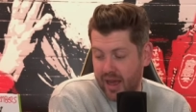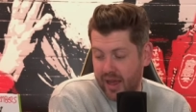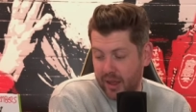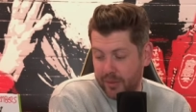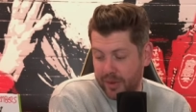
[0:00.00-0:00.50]

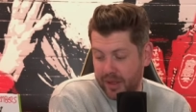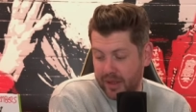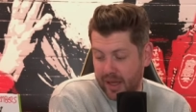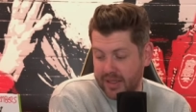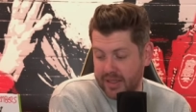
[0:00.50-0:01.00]
it'll be
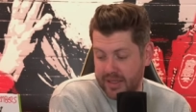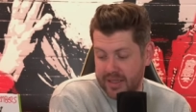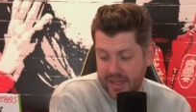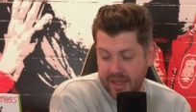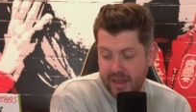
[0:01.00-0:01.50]
nice to
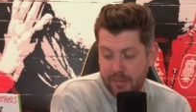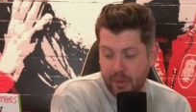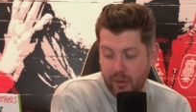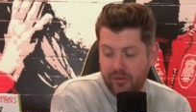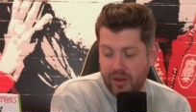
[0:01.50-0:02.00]
see them
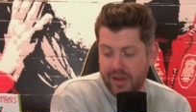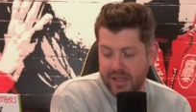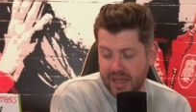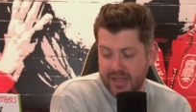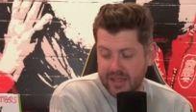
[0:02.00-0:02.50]
both. Very
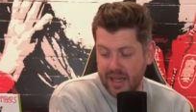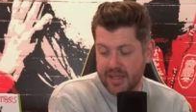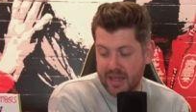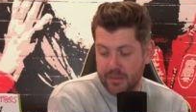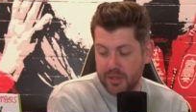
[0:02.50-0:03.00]
excited.
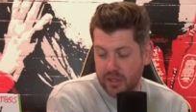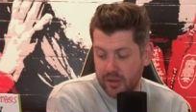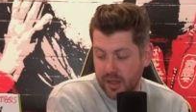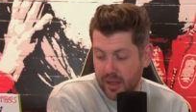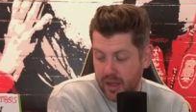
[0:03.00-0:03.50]
Yes, absolutely.